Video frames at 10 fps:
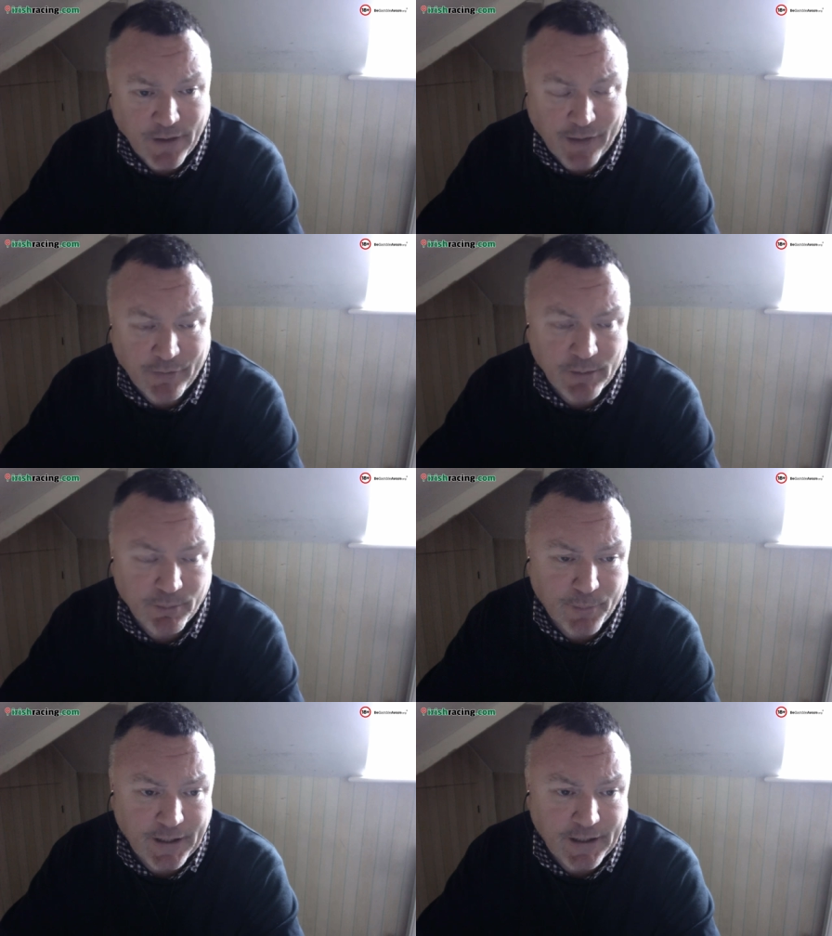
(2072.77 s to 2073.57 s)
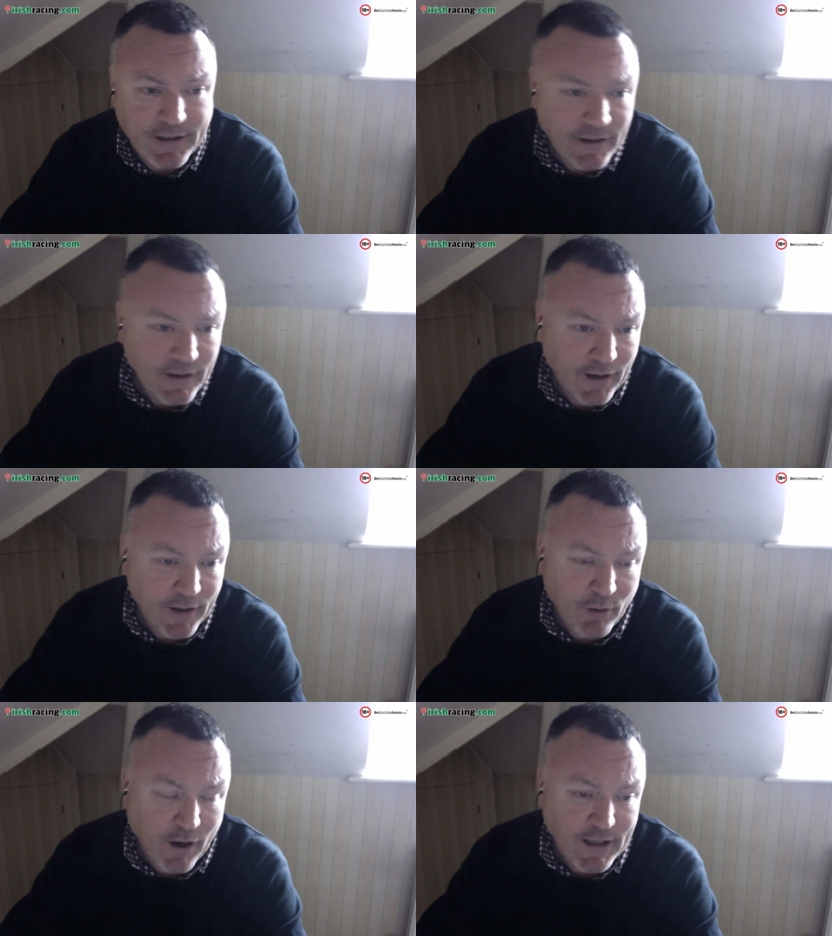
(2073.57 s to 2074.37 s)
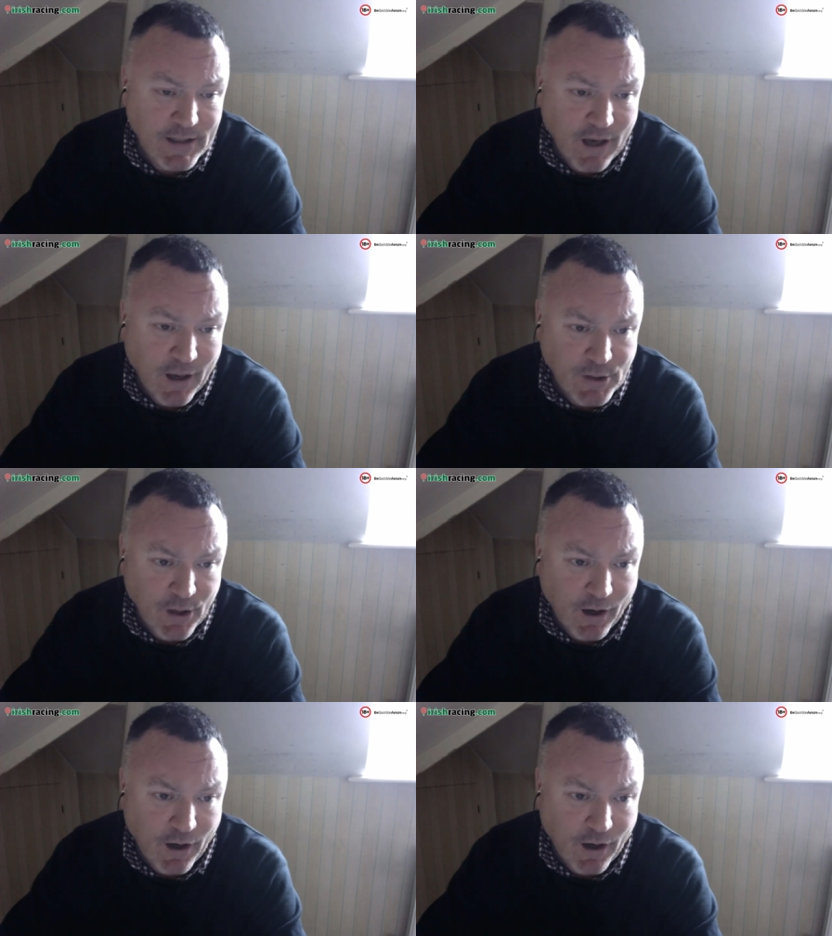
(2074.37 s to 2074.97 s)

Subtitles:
for having them peak at the right time.